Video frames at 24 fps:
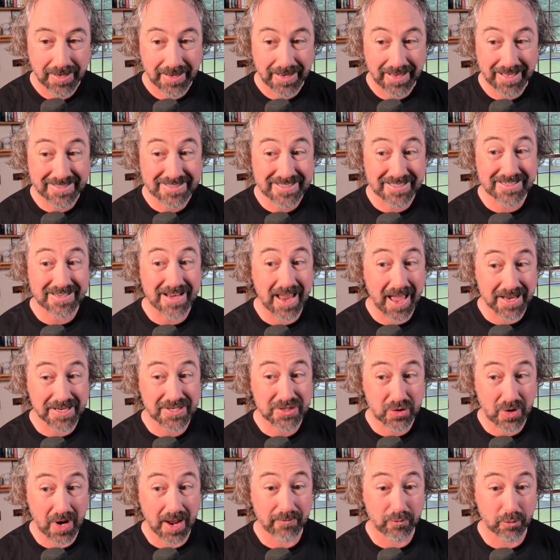It's a nice
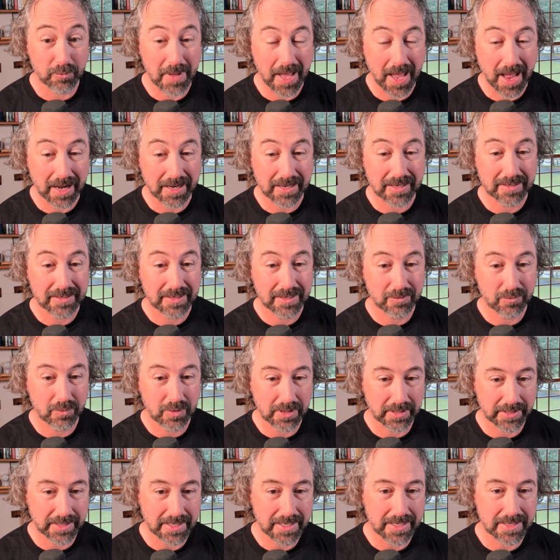travel bag. It
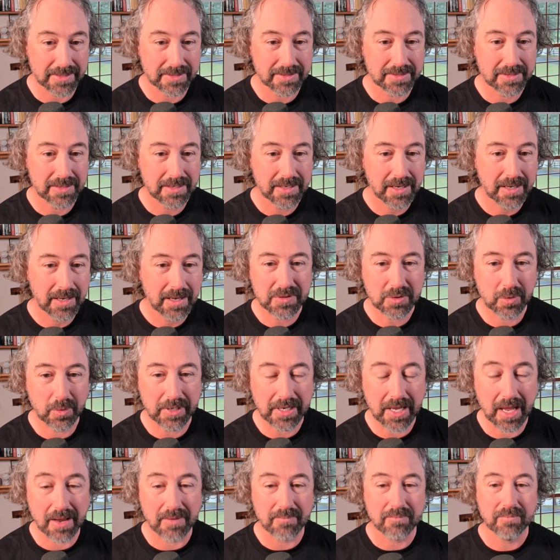really is so
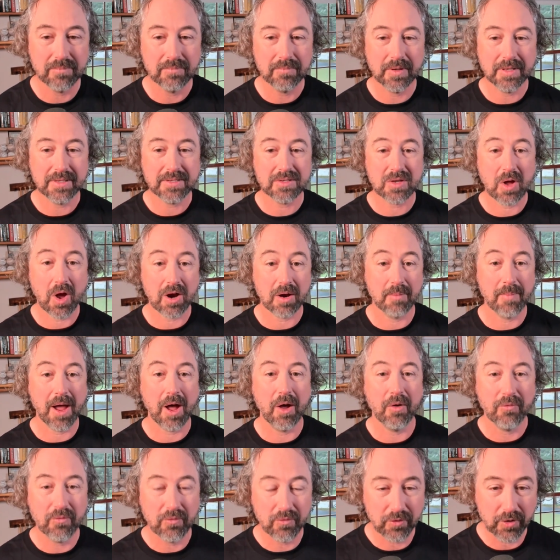again, let's talk
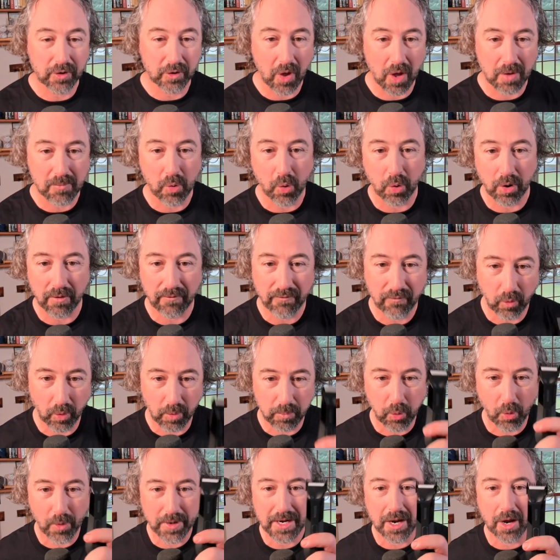about the lawnmower
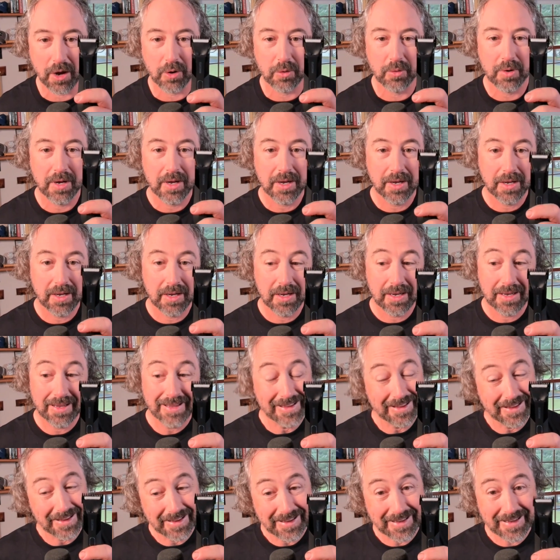4.0.
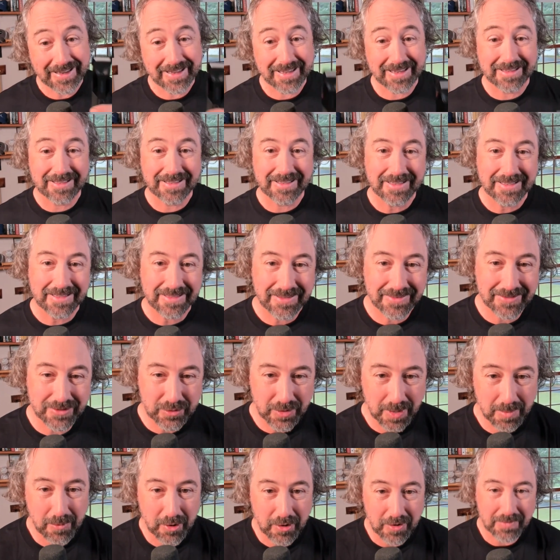Yeah, eh, the
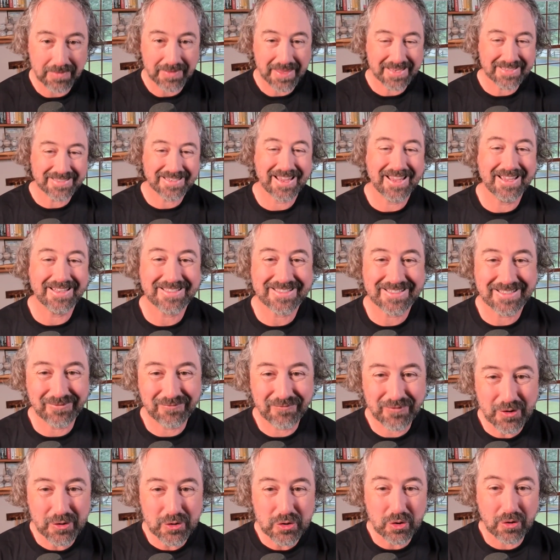trimmer. They say it's the
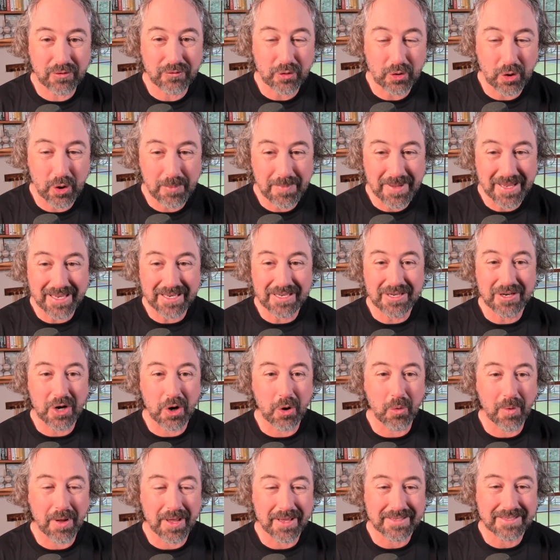future of grooming, and you
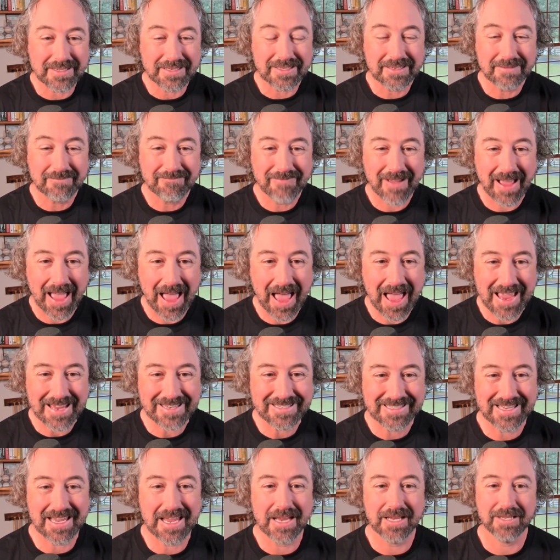know what? I
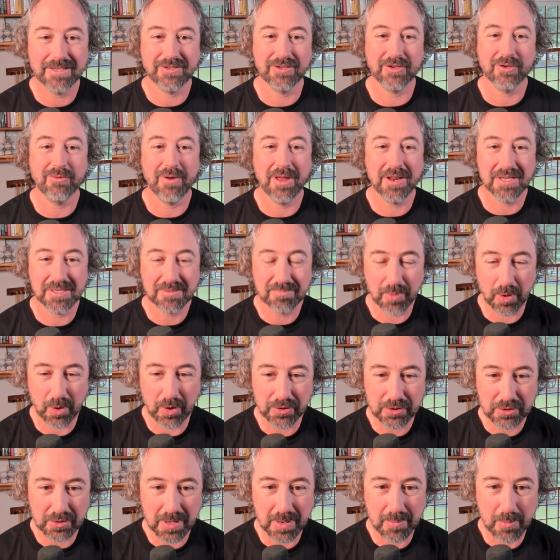say it's the greatest
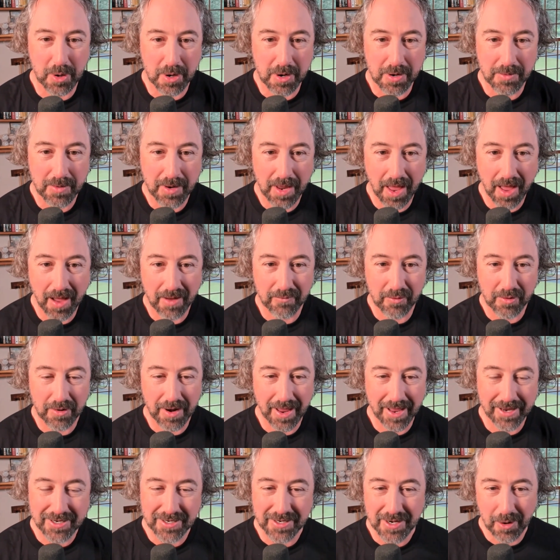ball trimmer
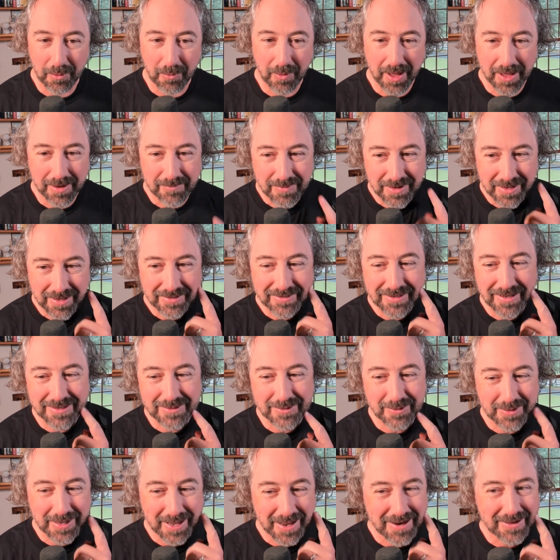ever. And you know what?
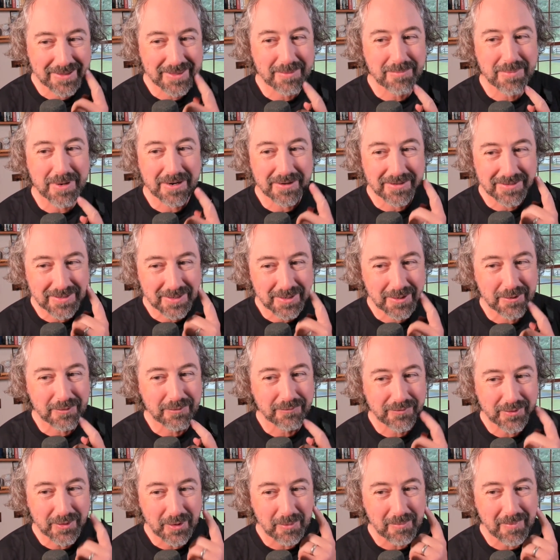Does okay on the beard too,
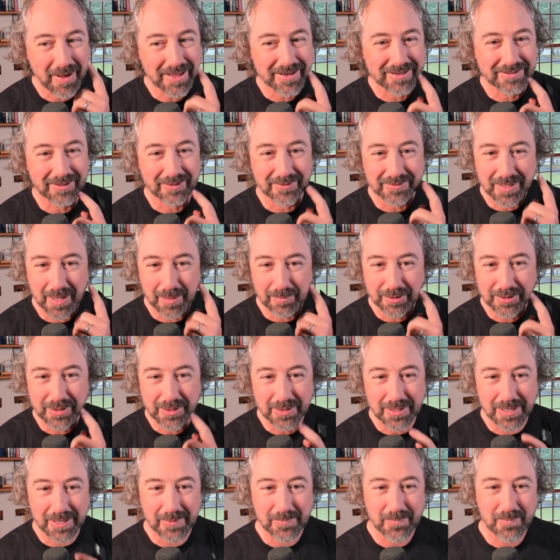if you don't mind a little double
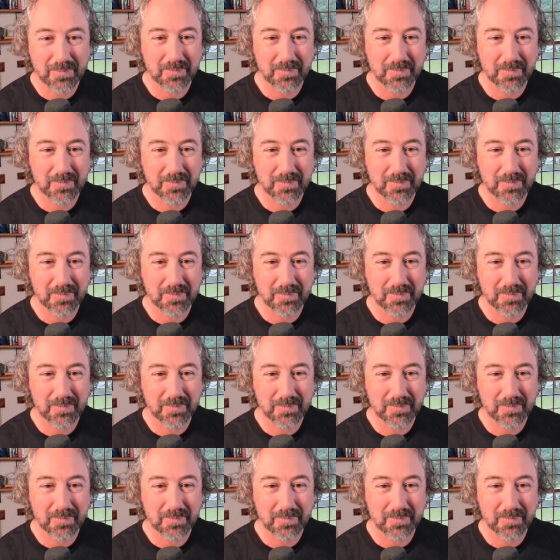duty.